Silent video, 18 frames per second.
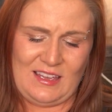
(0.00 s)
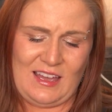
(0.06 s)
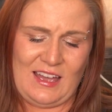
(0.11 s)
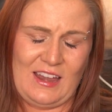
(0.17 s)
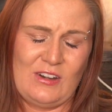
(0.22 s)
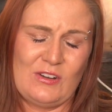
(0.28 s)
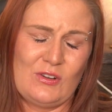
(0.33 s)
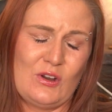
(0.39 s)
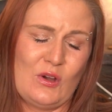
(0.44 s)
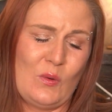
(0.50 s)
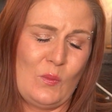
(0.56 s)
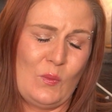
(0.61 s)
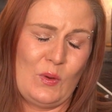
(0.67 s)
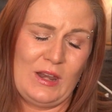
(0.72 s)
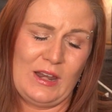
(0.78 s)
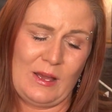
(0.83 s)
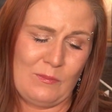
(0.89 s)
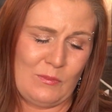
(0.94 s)
I don't know
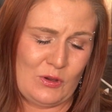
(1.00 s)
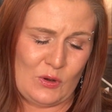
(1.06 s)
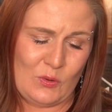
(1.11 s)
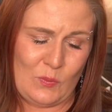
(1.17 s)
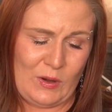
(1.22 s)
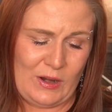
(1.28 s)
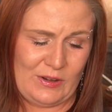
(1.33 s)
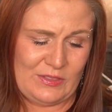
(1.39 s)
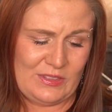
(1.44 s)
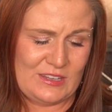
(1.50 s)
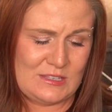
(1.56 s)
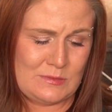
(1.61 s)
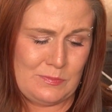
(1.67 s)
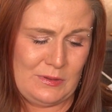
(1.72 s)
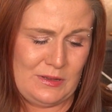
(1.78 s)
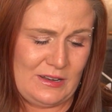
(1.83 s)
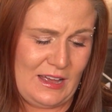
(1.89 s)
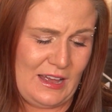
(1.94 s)
when I'm going to wear this,
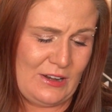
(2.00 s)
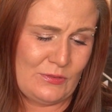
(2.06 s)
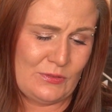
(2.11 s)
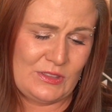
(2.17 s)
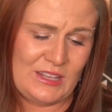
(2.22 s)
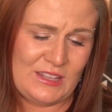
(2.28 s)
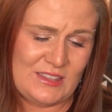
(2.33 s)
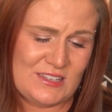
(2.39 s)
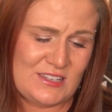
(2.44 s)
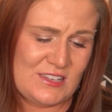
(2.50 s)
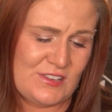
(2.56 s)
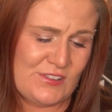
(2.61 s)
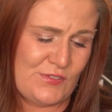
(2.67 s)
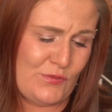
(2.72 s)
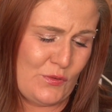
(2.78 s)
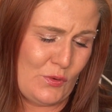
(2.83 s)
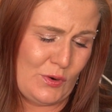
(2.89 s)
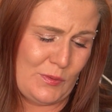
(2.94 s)
but I don't think this is
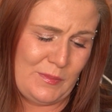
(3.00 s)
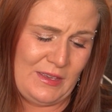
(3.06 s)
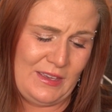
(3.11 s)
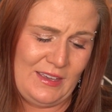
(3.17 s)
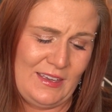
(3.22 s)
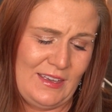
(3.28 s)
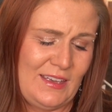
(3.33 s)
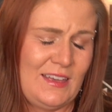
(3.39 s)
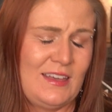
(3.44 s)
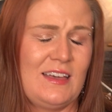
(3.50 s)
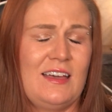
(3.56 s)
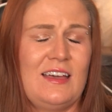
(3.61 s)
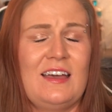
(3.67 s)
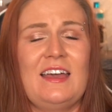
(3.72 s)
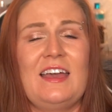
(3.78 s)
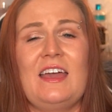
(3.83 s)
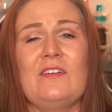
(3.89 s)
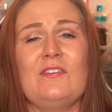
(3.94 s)
for me.
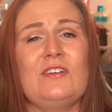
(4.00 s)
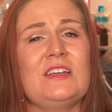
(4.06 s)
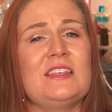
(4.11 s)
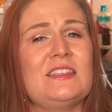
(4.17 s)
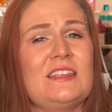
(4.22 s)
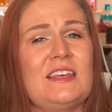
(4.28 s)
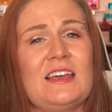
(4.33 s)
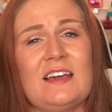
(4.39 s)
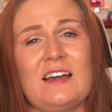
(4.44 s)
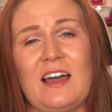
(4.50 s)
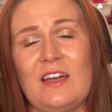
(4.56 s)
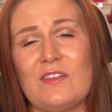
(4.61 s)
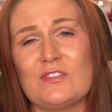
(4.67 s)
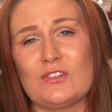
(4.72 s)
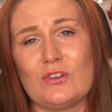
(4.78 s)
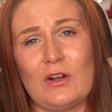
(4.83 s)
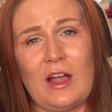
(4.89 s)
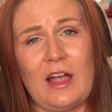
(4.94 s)
Everything I've
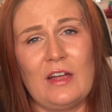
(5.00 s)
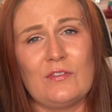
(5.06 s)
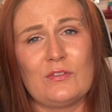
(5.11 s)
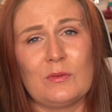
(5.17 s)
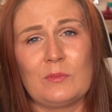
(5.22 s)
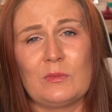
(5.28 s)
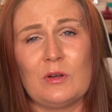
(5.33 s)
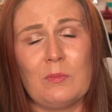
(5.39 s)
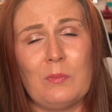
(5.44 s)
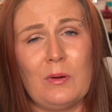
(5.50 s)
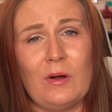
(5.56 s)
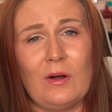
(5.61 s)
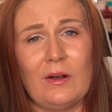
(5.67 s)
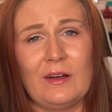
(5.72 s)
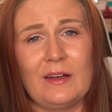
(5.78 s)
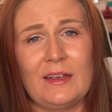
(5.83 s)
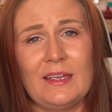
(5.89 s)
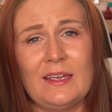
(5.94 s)
tried from
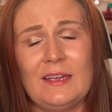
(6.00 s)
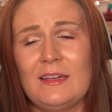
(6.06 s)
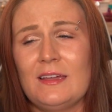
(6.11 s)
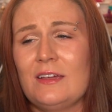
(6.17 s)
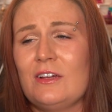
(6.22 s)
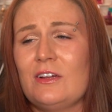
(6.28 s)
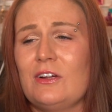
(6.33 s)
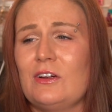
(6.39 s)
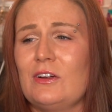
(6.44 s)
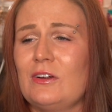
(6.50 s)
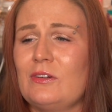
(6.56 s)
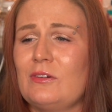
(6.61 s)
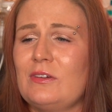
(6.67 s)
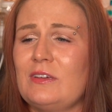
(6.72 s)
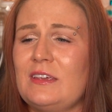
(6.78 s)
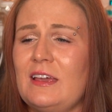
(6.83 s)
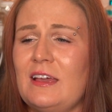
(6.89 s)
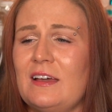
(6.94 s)
Campari,
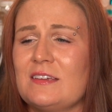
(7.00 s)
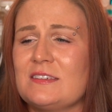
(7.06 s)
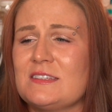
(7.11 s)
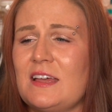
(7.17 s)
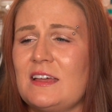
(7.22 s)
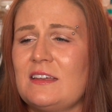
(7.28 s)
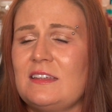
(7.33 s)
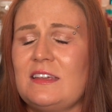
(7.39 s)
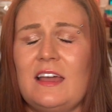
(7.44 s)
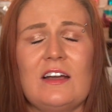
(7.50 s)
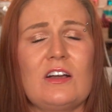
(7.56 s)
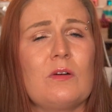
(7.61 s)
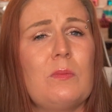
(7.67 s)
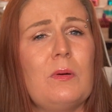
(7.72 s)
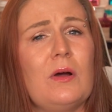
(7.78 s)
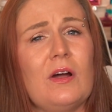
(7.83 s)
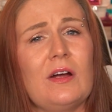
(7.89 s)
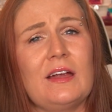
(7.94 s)

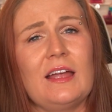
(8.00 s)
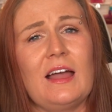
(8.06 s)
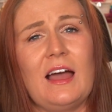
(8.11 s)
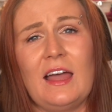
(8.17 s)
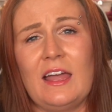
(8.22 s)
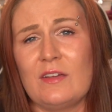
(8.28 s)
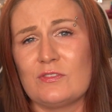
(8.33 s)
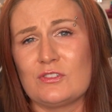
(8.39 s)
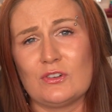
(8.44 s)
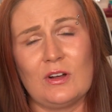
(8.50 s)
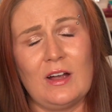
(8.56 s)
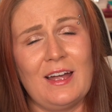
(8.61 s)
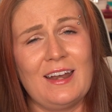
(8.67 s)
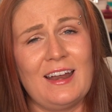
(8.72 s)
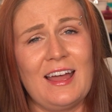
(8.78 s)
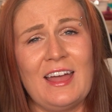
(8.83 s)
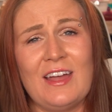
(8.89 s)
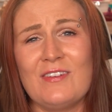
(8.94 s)
Campari I have
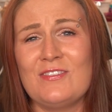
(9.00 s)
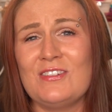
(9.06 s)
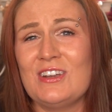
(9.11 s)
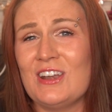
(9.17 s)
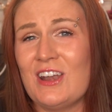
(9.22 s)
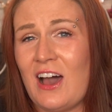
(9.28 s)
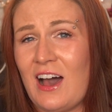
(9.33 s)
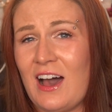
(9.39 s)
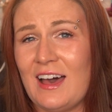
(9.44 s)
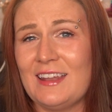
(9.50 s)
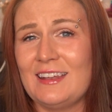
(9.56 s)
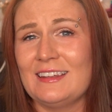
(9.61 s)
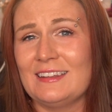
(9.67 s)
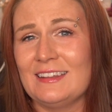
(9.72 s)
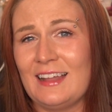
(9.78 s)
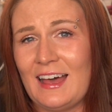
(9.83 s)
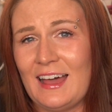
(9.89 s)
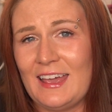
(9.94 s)
tried, I have not
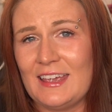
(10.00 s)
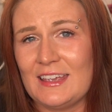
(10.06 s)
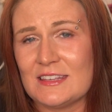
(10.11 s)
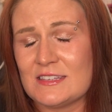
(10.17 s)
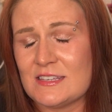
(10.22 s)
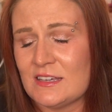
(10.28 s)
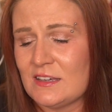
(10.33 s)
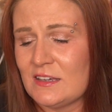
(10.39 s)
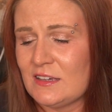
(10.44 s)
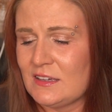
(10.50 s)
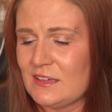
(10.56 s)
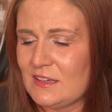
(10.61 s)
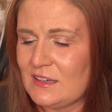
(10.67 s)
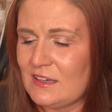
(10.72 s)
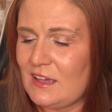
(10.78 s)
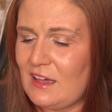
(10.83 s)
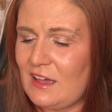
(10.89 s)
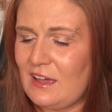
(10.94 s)
liked.
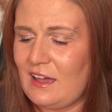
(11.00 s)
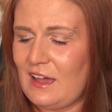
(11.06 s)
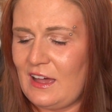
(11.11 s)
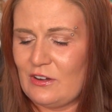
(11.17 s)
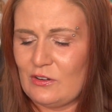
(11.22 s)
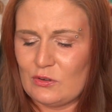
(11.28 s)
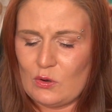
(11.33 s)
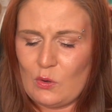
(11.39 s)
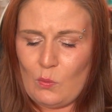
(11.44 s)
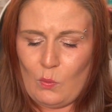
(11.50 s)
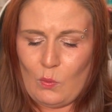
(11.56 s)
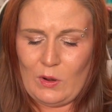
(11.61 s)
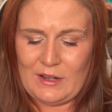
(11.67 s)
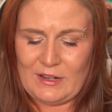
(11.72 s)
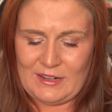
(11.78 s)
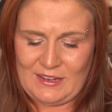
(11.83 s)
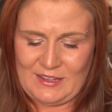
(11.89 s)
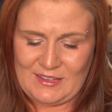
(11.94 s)
I don't know
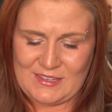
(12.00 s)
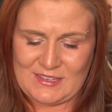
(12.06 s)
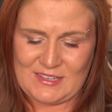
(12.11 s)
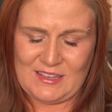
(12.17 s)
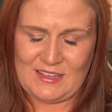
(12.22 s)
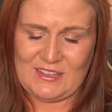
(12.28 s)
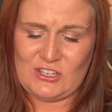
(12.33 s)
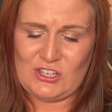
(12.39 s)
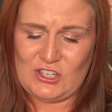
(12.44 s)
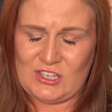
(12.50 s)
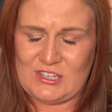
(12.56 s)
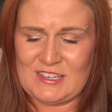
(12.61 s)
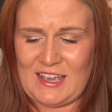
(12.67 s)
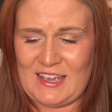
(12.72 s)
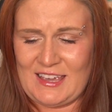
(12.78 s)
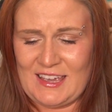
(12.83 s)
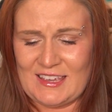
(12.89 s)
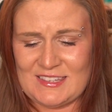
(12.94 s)
what it is. It's just,
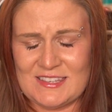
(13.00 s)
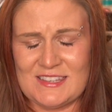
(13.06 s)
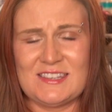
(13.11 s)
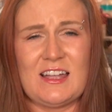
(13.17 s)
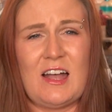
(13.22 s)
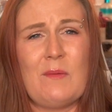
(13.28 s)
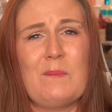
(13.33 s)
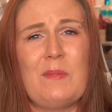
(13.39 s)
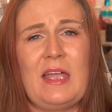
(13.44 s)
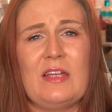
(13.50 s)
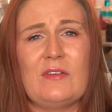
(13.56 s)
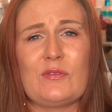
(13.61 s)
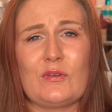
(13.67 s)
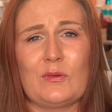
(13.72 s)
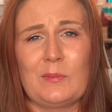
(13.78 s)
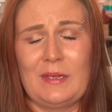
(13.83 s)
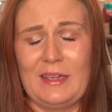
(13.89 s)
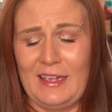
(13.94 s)
I guess it's not made
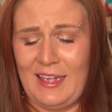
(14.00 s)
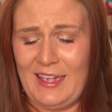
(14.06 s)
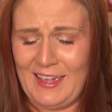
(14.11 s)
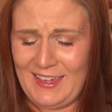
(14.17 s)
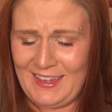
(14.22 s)
for me.